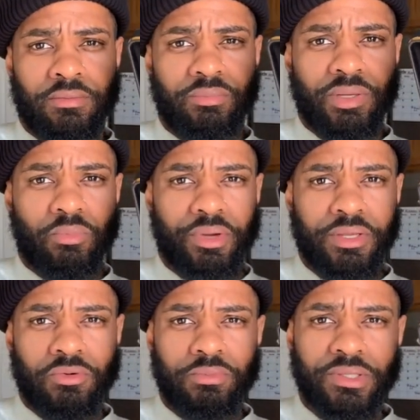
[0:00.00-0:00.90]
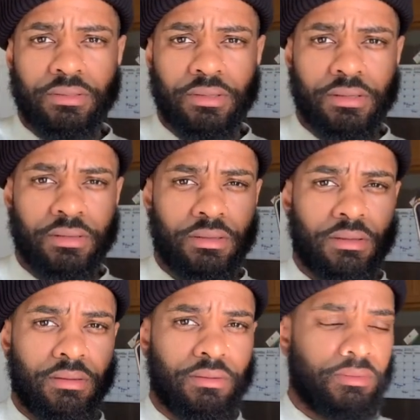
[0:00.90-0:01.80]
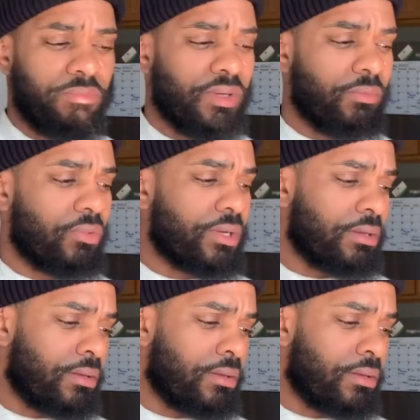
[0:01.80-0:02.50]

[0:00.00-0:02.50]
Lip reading: Big boy Cuban. Big boy.